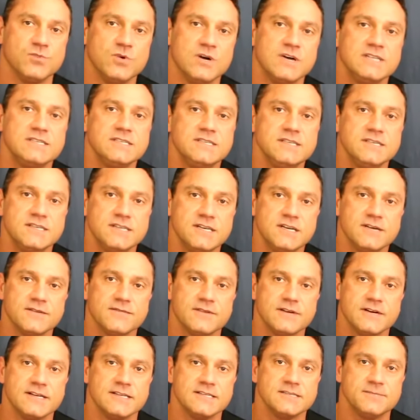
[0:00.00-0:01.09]
What's the
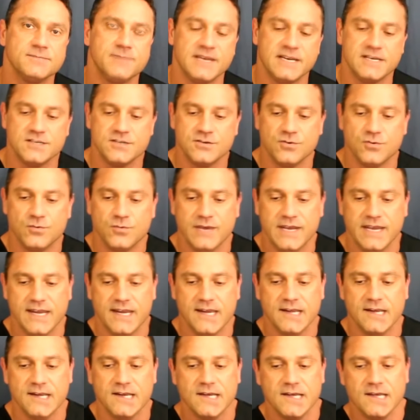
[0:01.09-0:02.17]
difference
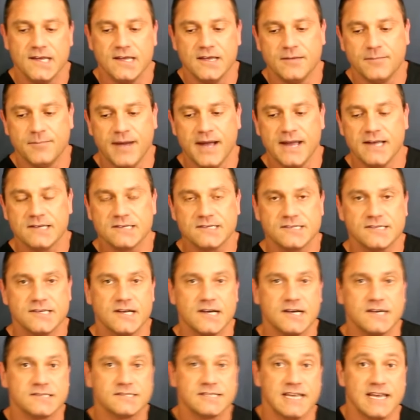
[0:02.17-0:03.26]
between bile
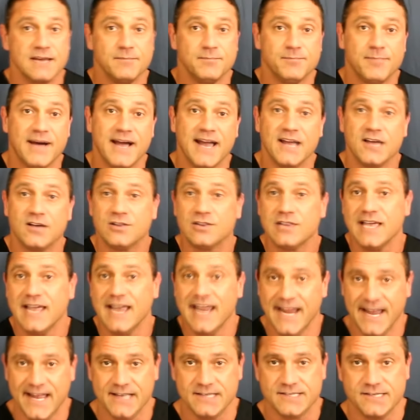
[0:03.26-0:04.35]
salts and bile
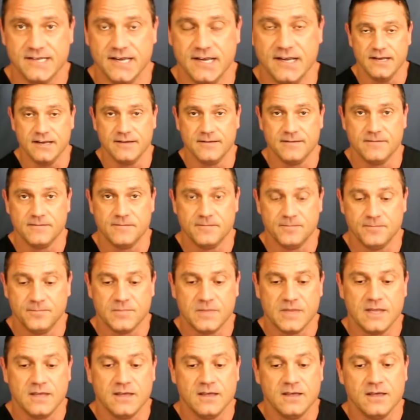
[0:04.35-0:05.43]
acid?
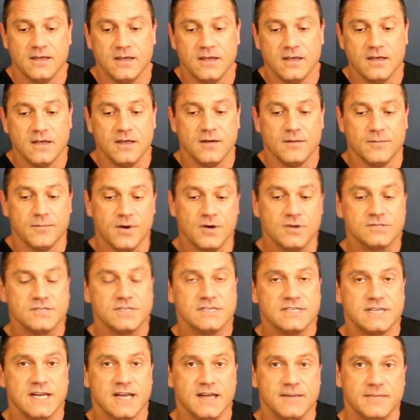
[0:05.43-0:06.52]
Most
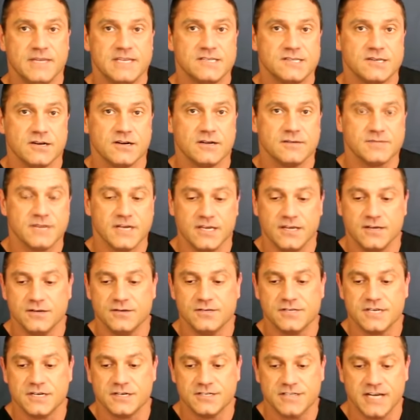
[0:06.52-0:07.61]
of the time, these terms are
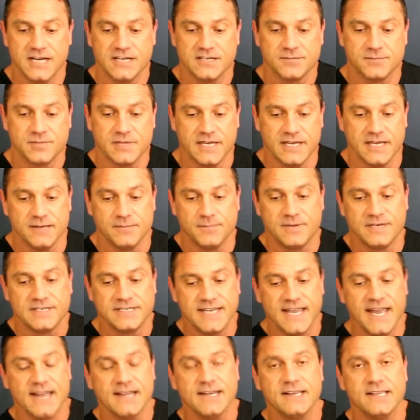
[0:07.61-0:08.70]
used interchangeably,
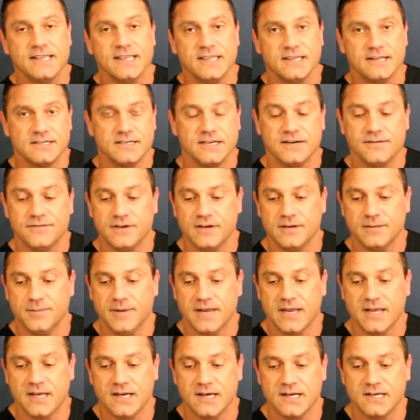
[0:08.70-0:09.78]
but technically they're different
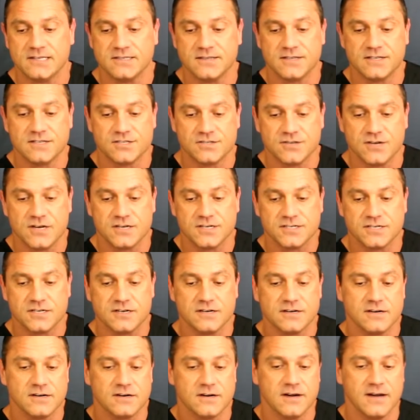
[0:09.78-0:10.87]
because of the
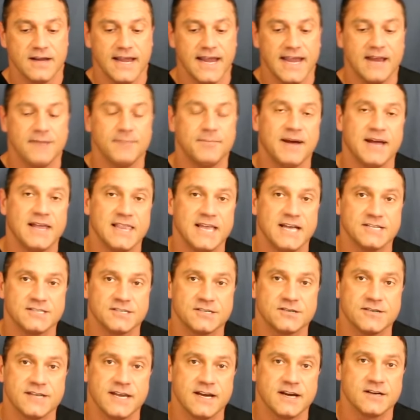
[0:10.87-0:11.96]
structure and
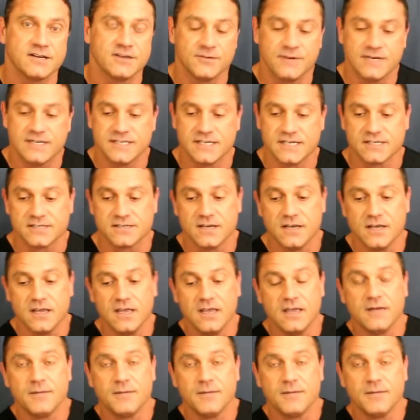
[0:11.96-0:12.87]
biological characteristics.